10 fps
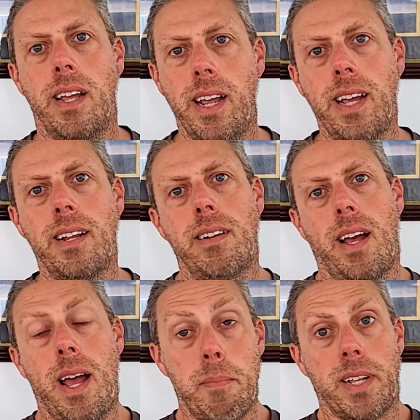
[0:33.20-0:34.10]
And
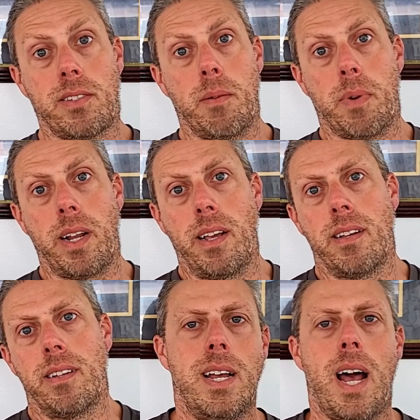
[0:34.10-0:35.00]
I met somebody.
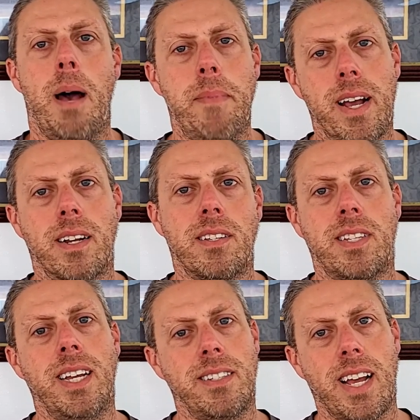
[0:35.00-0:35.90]
I'm not going to
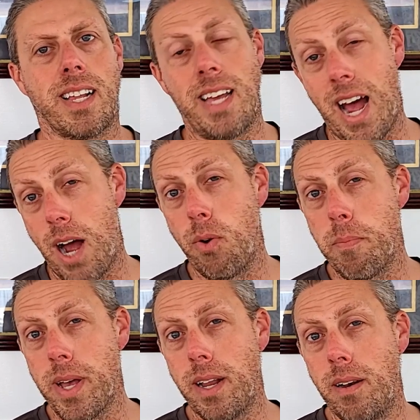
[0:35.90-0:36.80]
say exactly how we
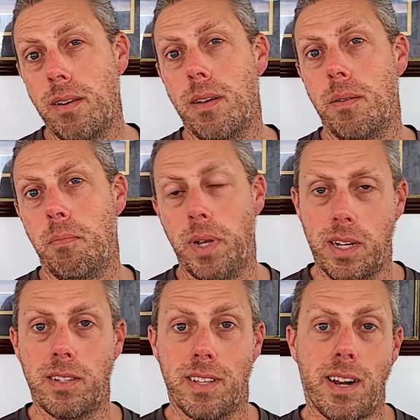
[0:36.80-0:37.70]
met,
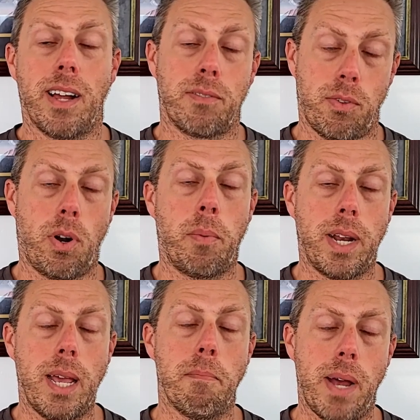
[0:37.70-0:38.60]
because then I'll have to throw my
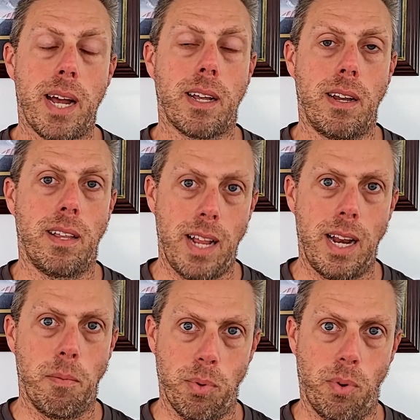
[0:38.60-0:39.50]
name back into the
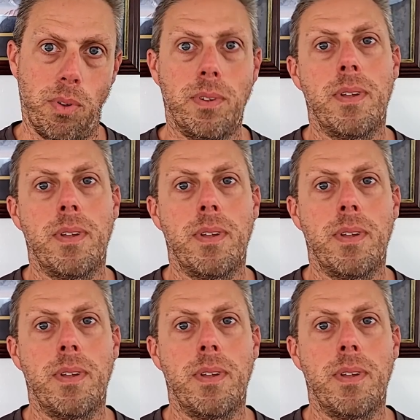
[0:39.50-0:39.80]
dating pool.